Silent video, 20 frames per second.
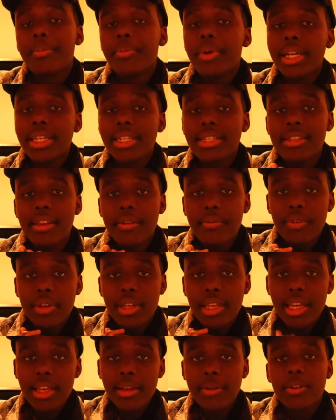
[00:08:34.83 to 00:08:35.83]
Practice every
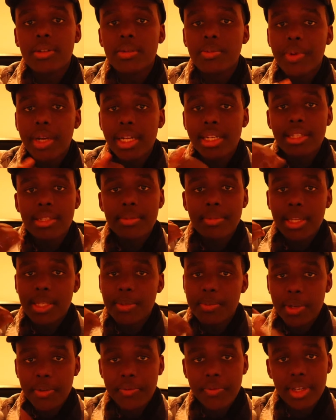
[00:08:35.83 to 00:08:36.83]
day, because practice makes
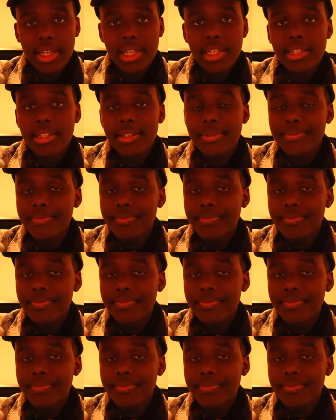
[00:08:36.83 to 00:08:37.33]
perfect.